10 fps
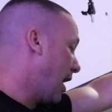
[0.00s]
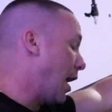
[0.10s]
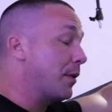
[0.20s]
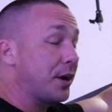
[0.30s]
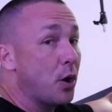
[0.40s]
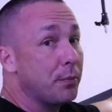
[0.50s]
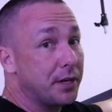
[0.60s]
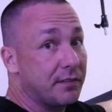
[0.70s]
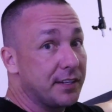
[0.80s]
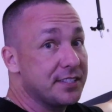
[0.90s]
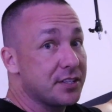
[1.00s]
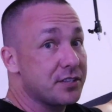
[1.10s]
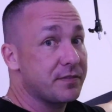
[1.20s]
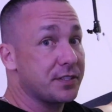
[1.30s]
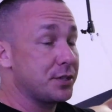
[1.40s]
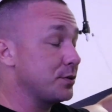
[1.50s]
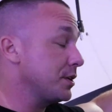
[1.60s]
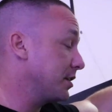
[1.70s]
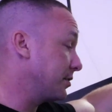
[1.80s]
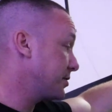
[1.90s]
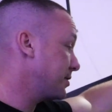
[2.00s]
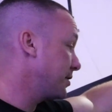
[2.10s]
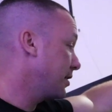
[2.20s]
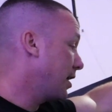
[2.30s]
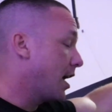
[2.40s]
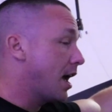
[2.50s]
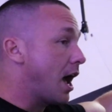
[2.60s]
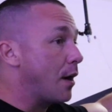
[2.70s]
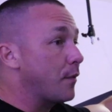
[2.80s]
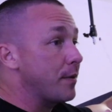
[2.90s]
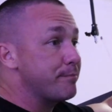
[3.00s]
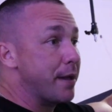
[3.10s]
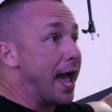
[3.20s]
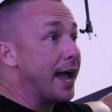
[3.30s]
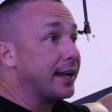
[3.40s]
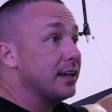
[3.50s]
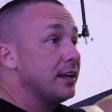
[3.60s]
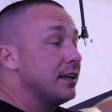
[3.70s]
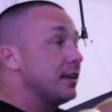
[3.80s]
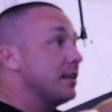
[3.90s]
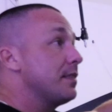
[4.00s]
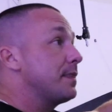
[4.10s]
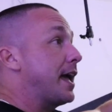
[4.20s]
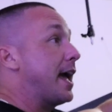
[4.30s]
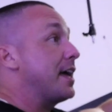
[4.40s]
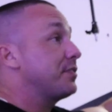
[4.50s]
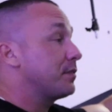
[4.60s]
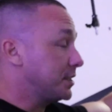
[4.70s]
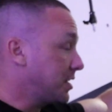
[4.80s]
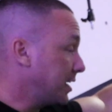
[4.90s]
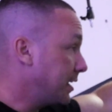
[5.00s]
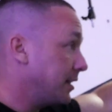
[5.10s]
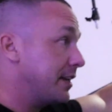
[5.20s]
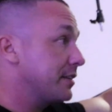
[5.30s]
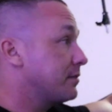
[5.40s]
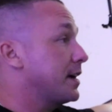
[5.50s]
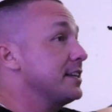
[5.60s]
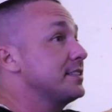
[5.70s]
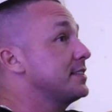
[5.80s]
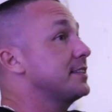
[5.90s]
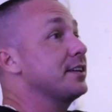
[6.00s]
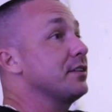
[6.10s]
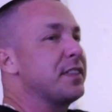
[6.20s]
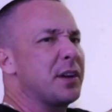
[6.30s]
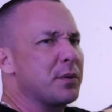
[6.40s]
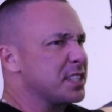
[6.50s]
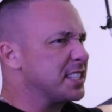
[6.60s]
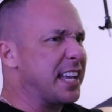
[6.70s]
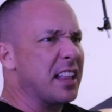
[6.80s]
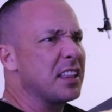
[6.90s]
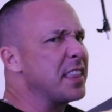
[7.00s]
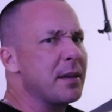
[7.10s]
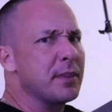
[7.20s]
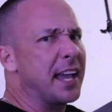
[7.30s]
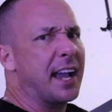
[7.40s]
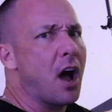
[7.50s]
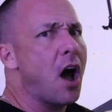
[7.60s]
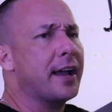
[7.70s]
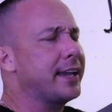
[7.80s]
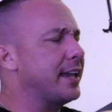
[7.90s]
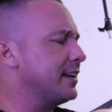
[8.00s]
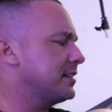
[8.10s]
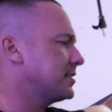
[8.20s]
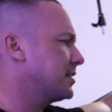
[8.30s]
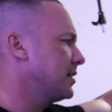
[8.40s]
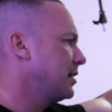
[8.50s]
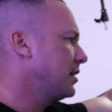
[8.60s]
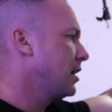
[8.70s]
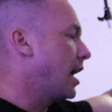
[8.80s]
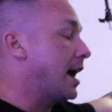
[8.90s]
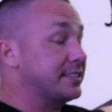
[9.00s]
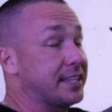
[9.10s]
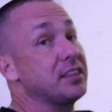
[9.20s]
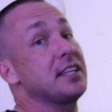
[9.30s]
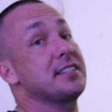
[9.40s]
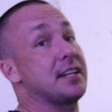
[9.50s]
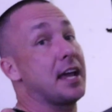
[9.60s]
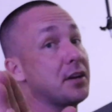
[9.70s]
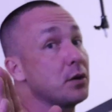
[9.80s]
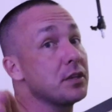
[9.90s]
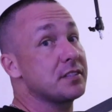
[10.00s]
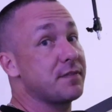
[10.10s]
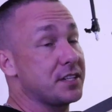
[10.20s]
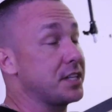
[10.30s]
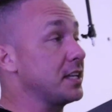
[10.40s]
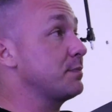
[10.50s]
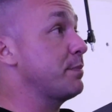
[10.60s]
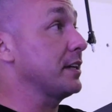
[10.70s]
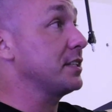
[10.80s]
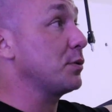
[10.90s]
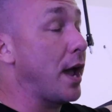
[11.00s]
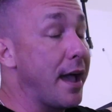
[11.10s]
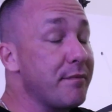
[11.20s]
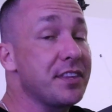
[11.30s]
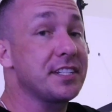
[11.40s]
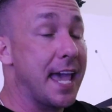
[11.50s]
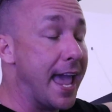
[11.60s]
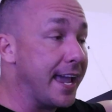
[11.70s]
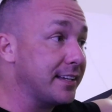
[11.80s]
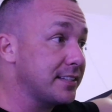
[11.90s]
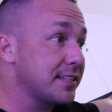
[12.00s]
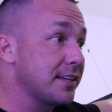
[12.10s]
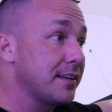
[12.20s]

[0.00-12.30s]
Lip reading: I went home and I researched for 2 years. I went back, they had the reticulated rays still. They were selling them like hotcakes. I said, listen, I know this fish gets big. Do you have the tanks